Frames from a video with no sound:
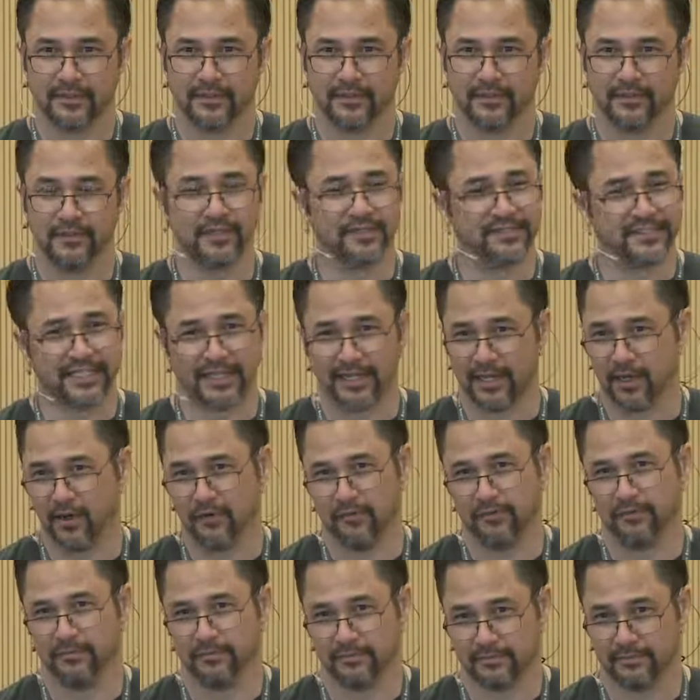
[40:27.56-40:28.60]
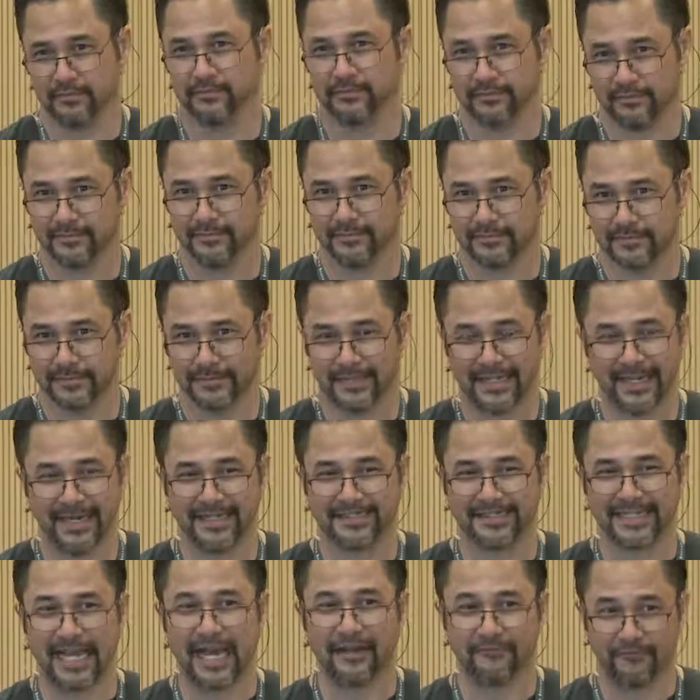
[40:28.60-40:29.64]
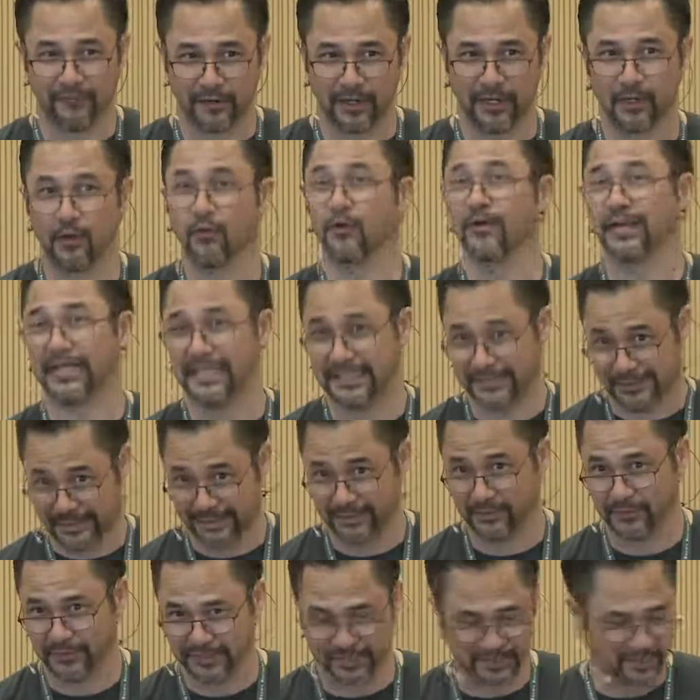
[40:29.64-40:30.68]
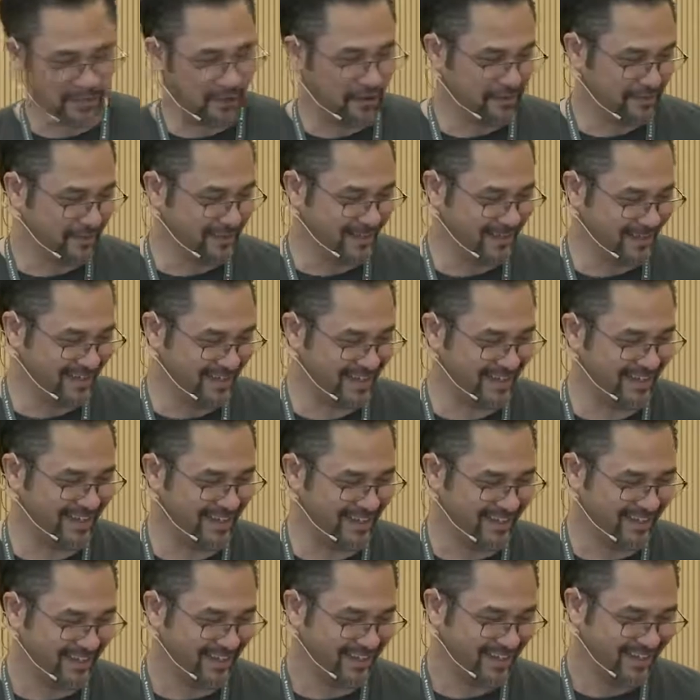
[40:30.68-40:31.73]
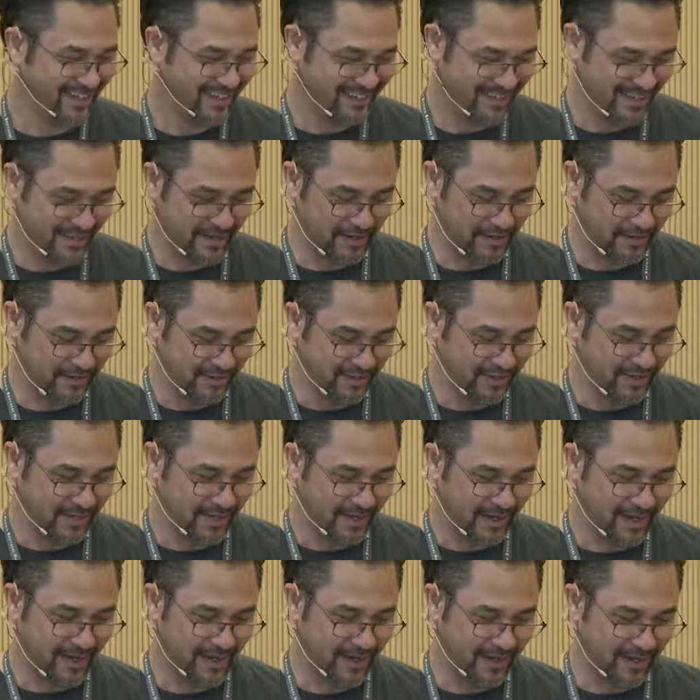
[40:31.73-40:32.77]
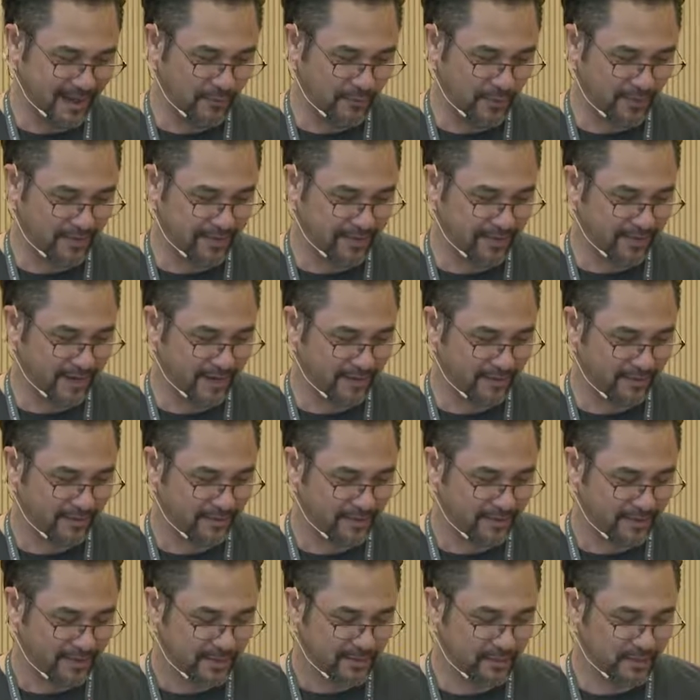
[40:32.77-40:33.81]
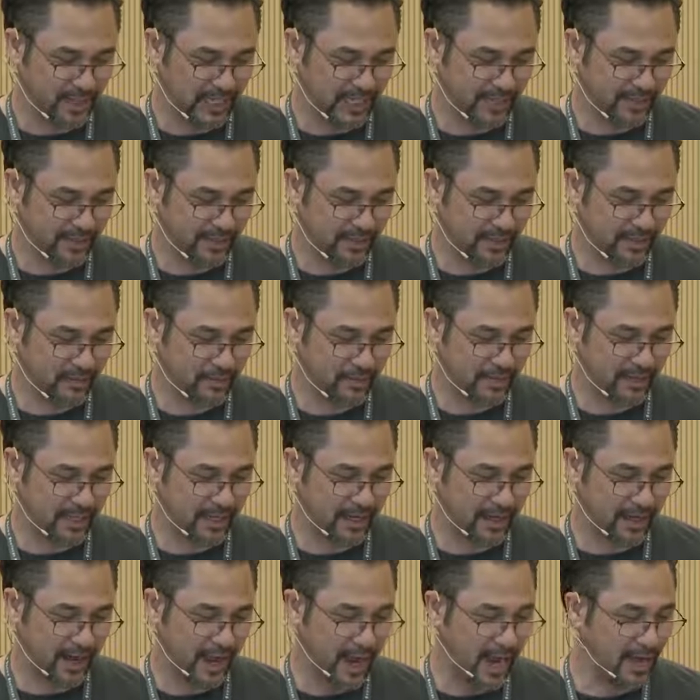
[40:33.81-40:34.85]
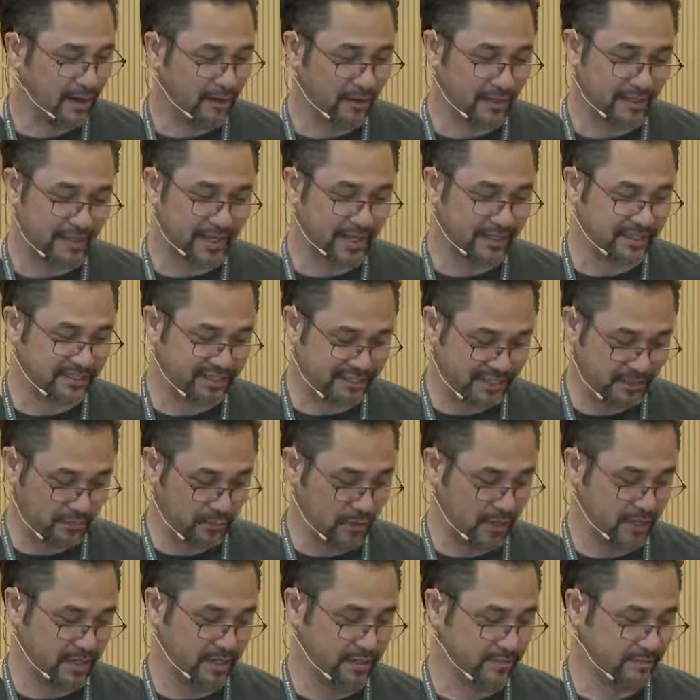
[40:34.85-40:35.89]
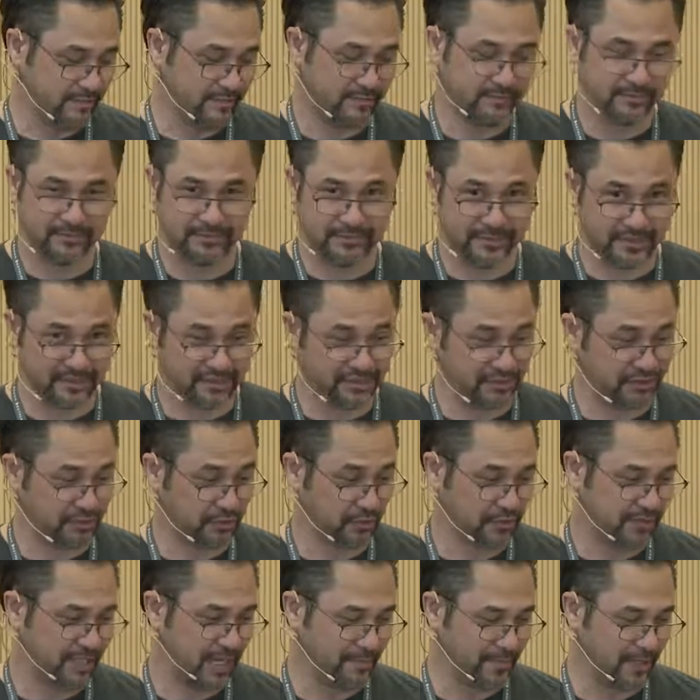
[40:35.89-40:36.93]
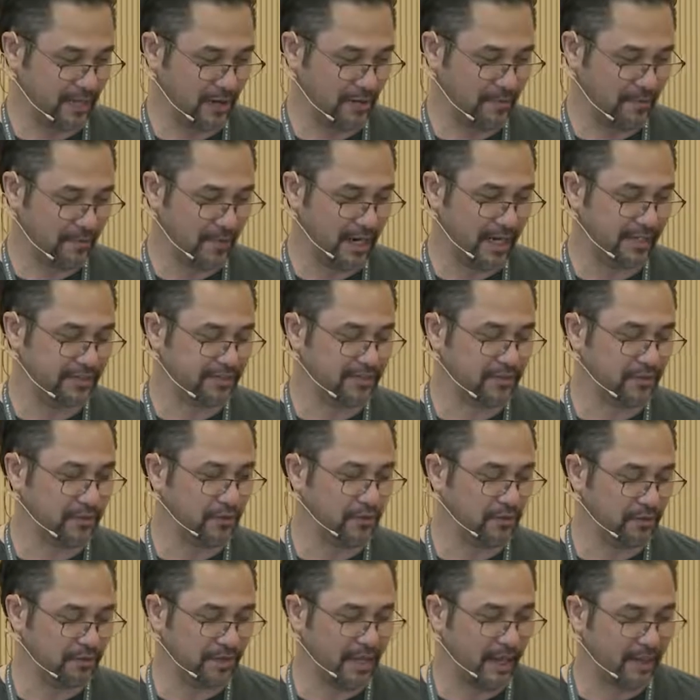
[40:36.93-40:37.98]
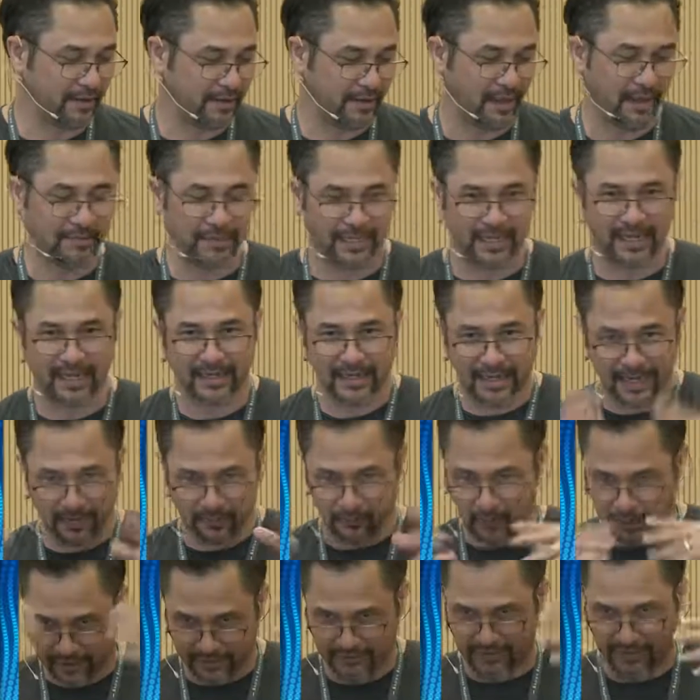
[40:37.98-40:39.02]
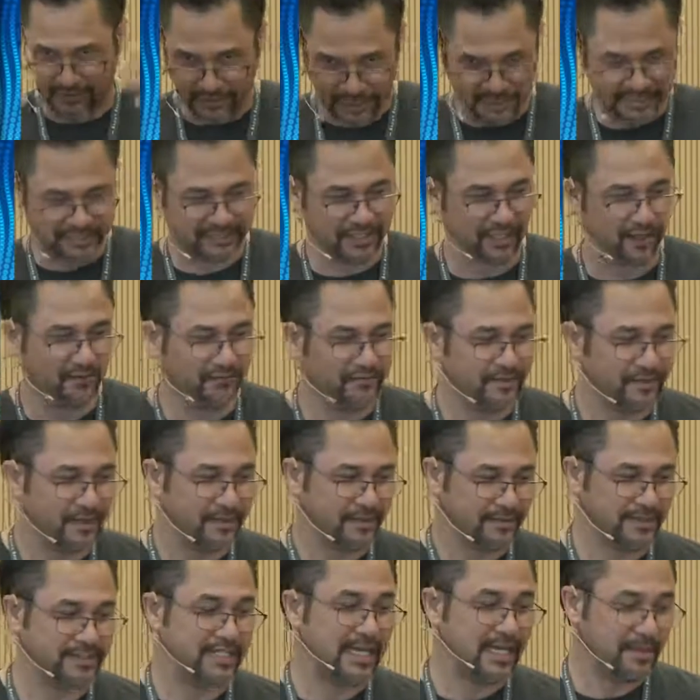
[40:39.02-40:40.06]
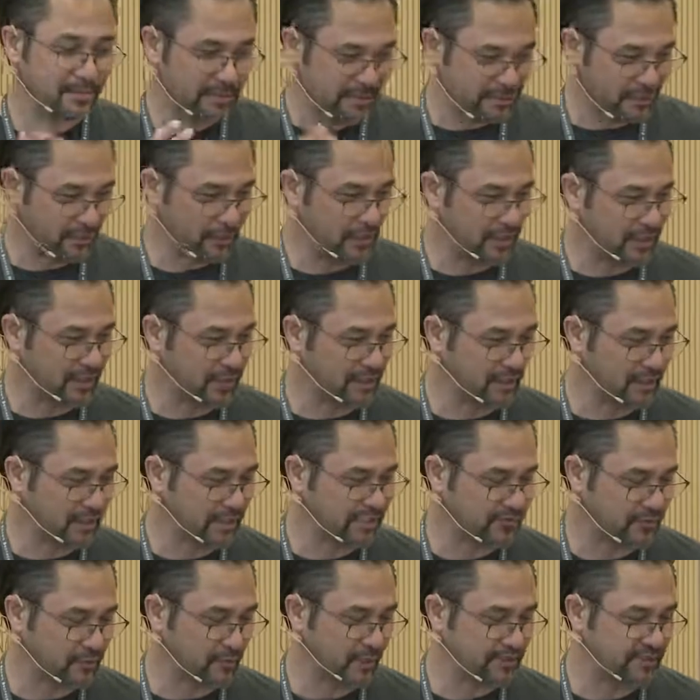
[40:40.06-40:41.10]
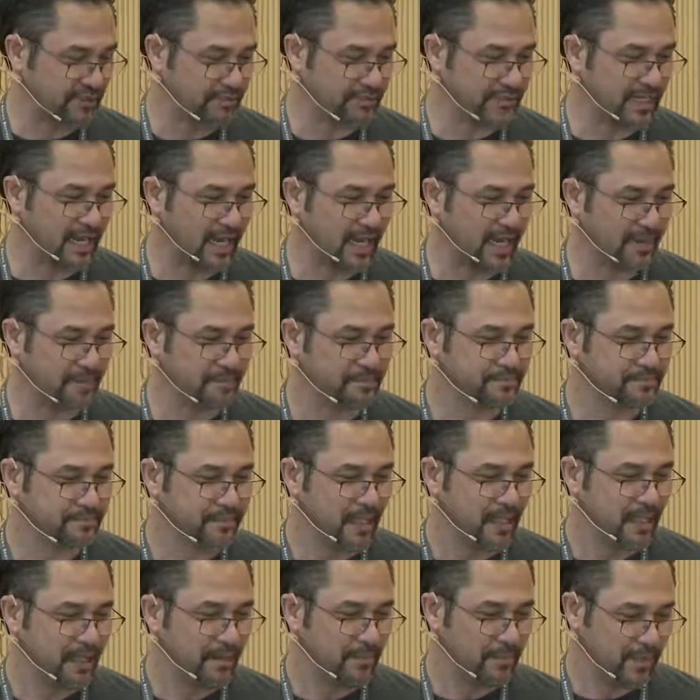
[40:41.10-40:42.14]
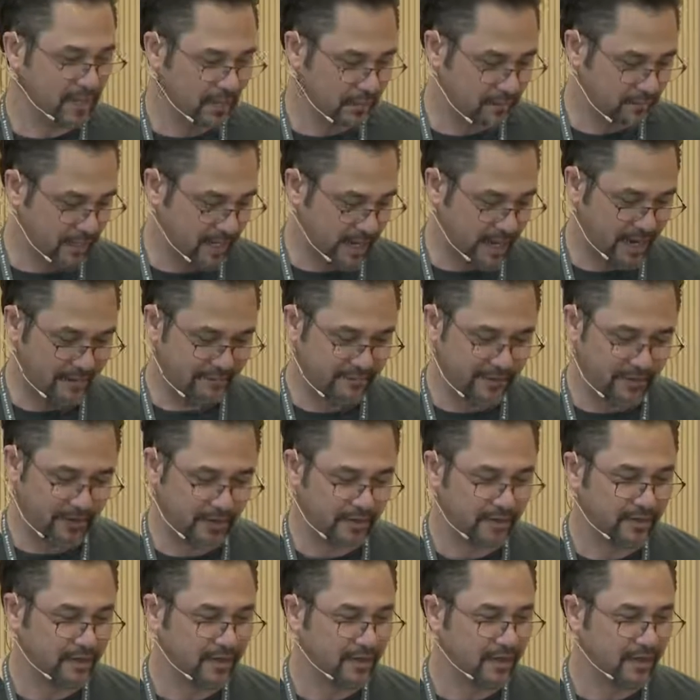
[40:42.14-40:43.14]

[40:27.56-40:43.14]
You can say no. It is not fun nor easy to install. Yeah, I'm with you there. But look what, and I only got this thing working just a short time ago, right? So I got it working for myself. The team has been working on this for quite some time. But look what I have here.